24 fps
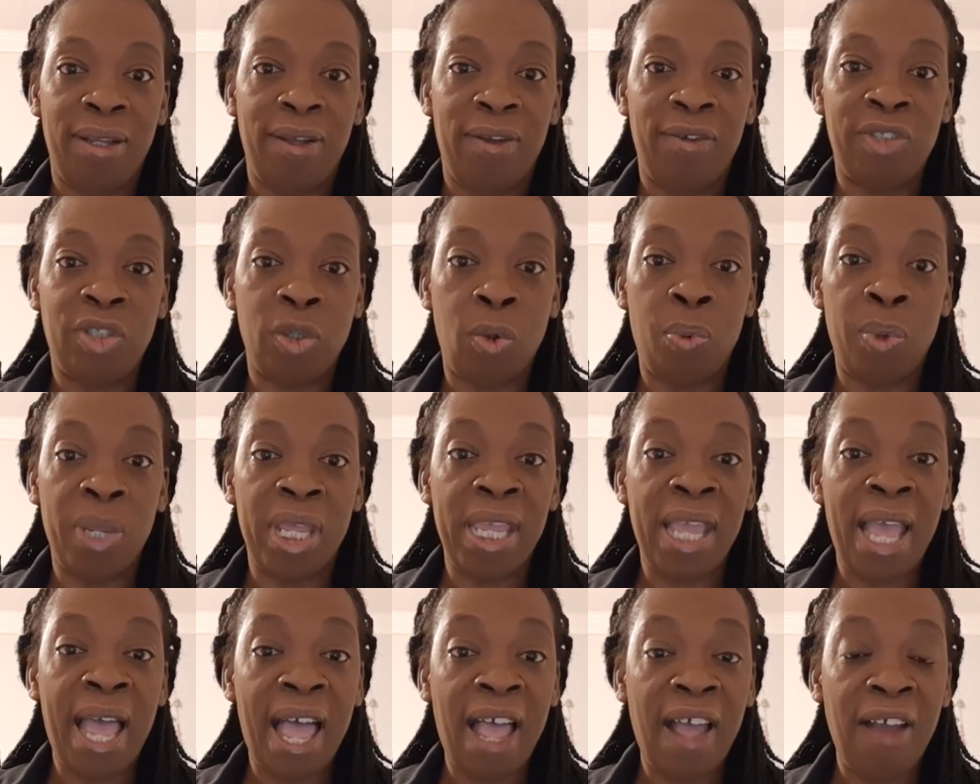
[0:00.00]
So we
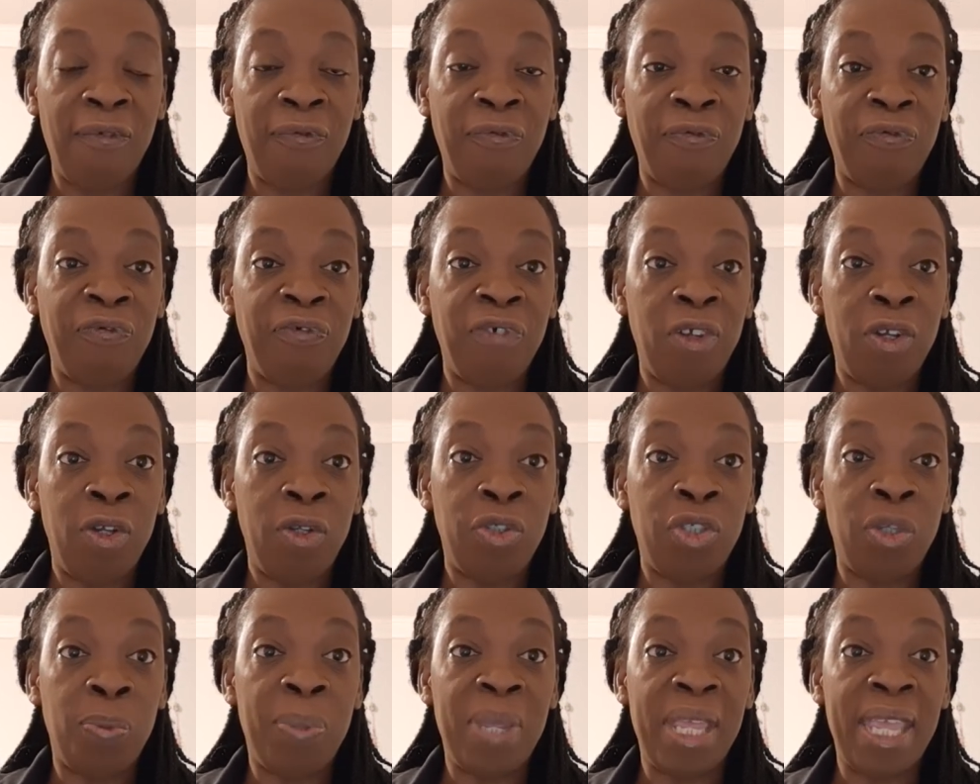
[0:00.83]
have
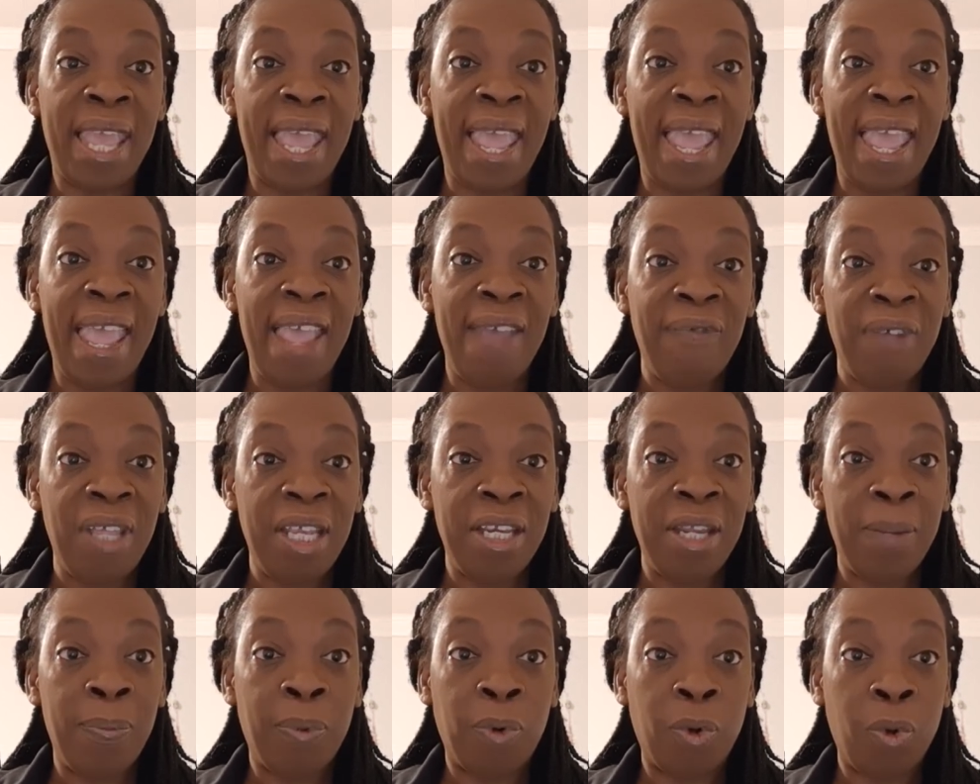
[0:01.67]
to be
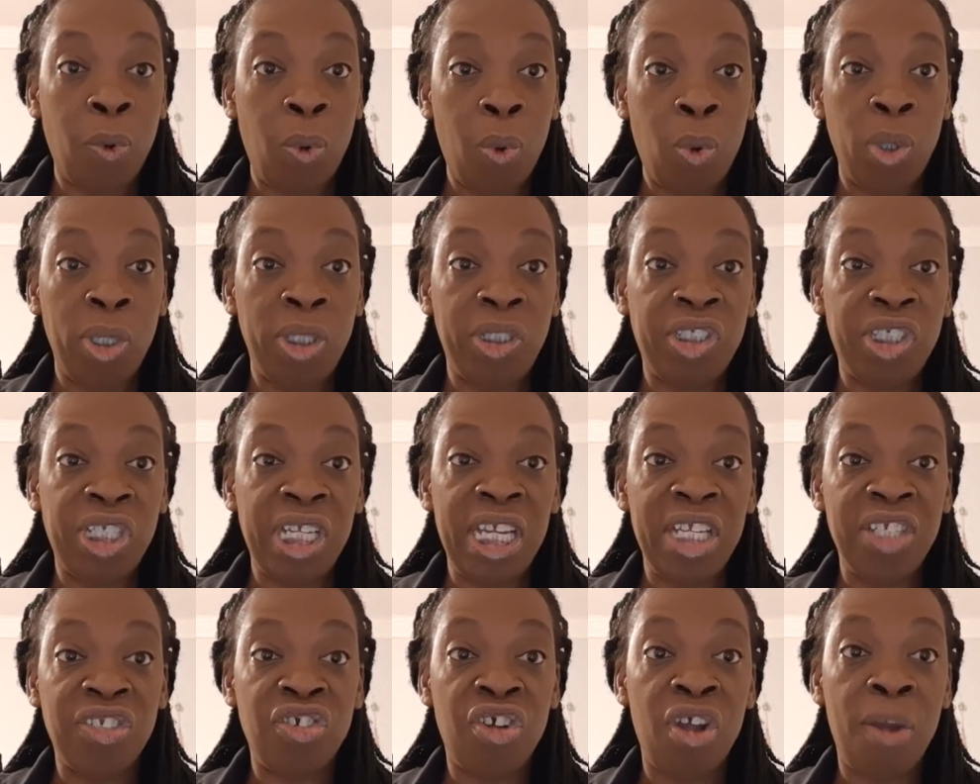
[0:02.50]
heavenly goal.
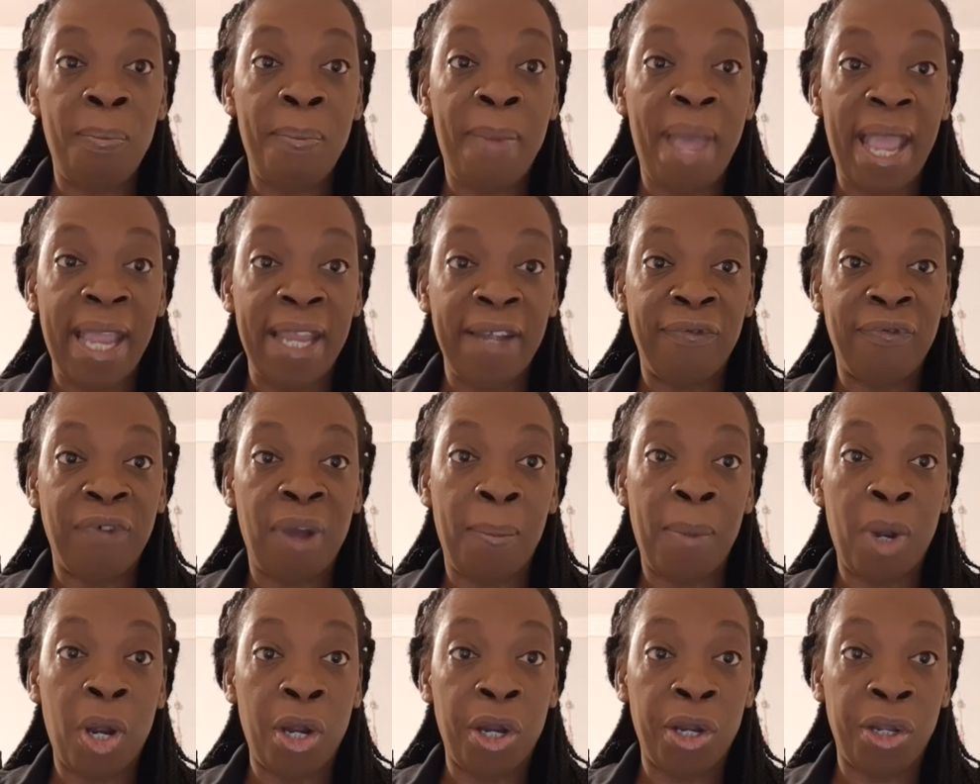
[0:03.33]
Change your mind
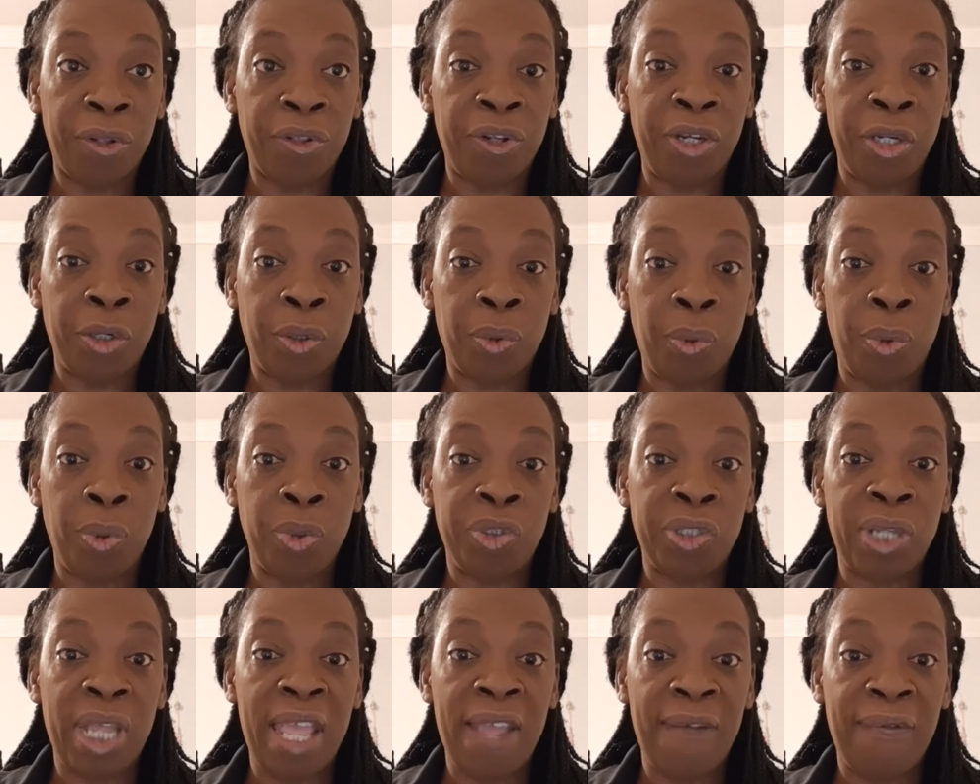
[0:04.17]
from earthly goal
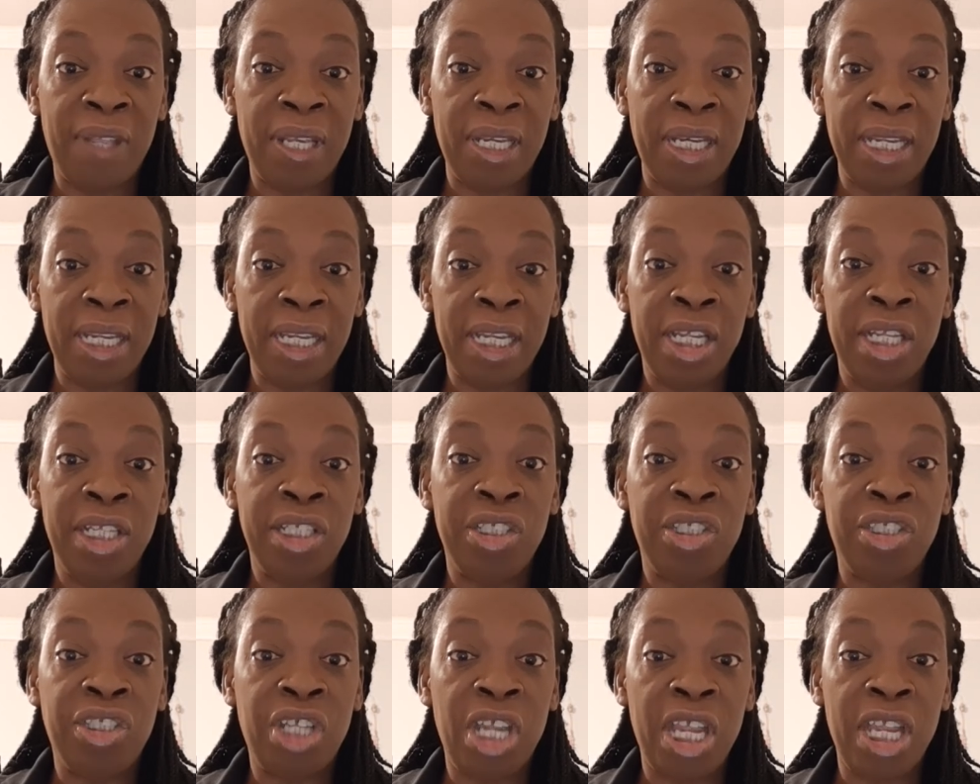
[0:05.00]
to heavenly.
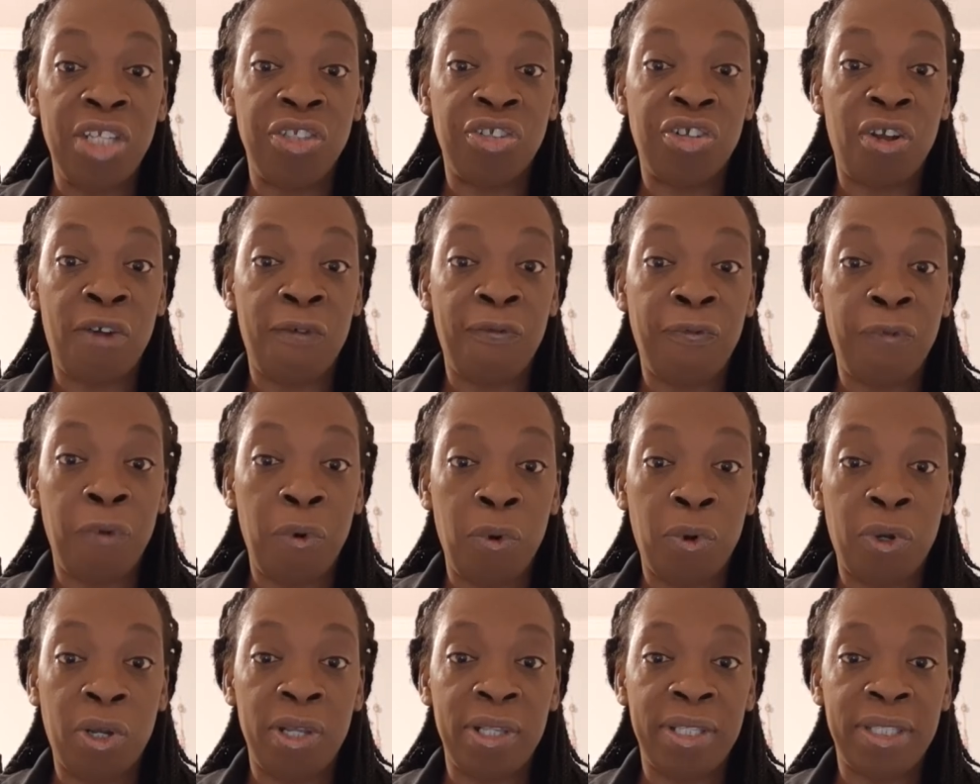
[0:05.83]
Change your
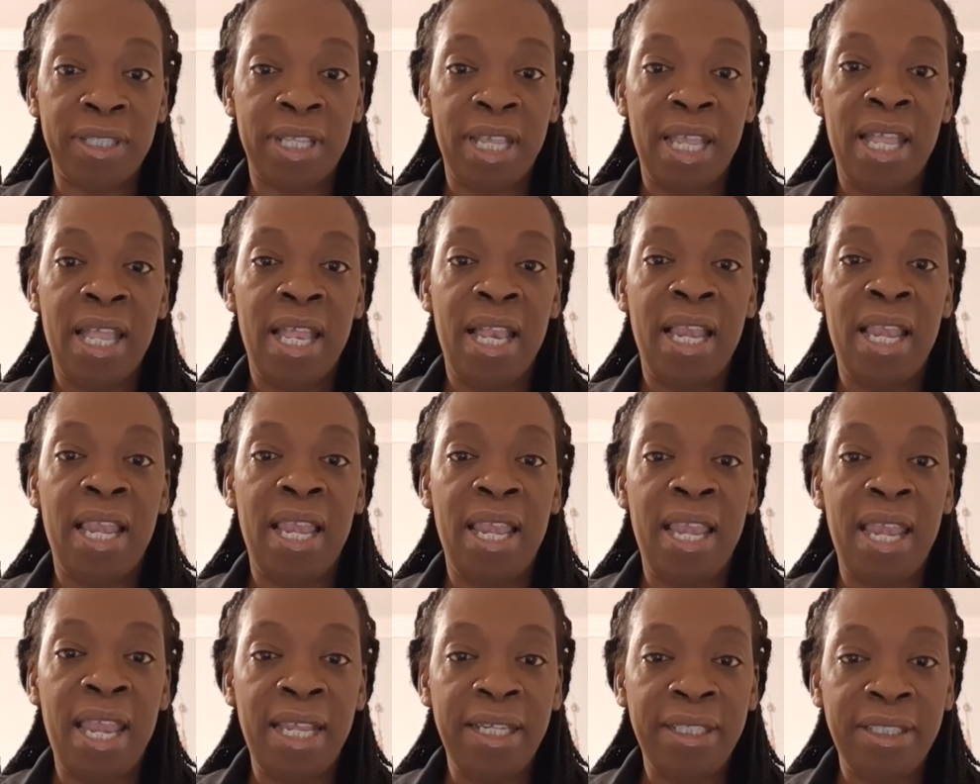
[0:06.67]
focus.
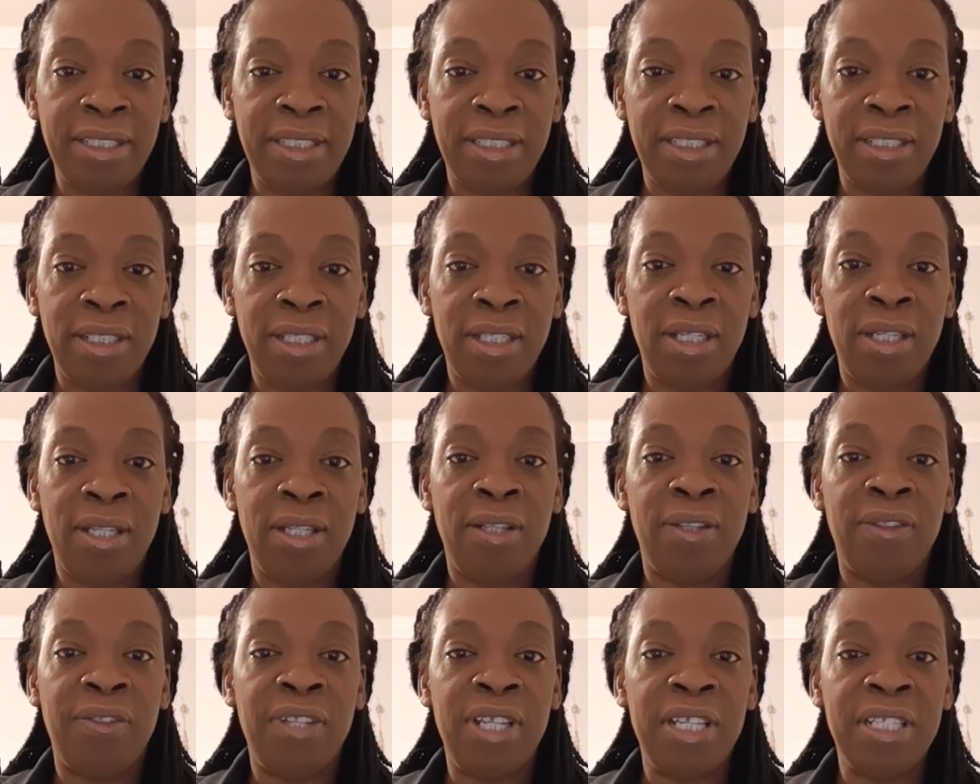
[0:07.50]
Let
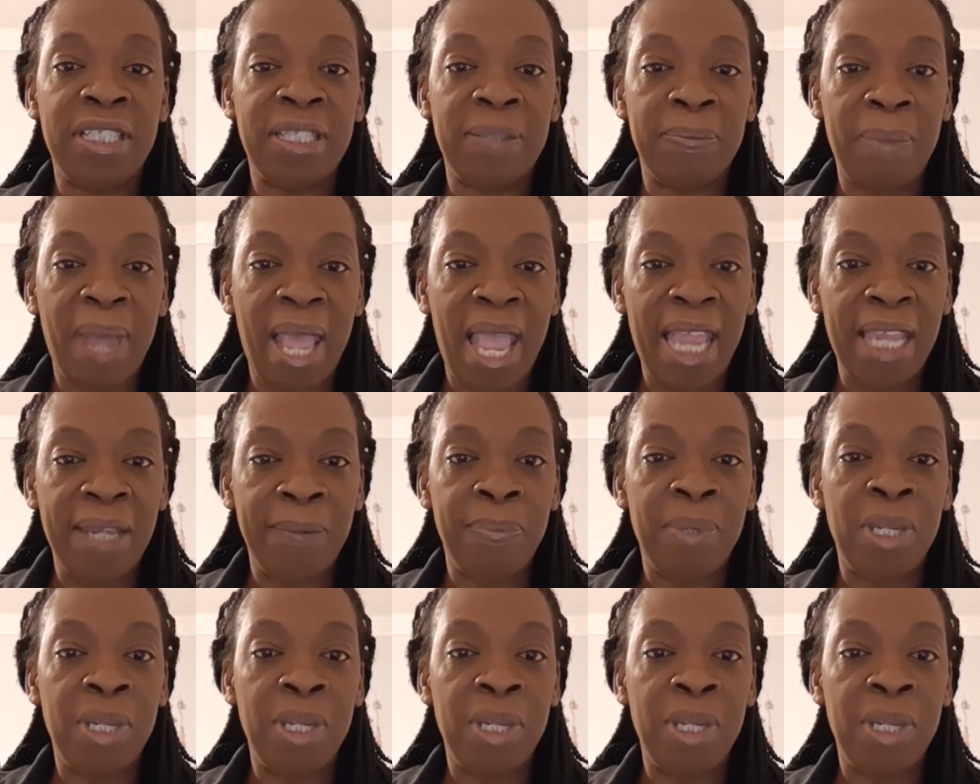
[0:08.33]
this mind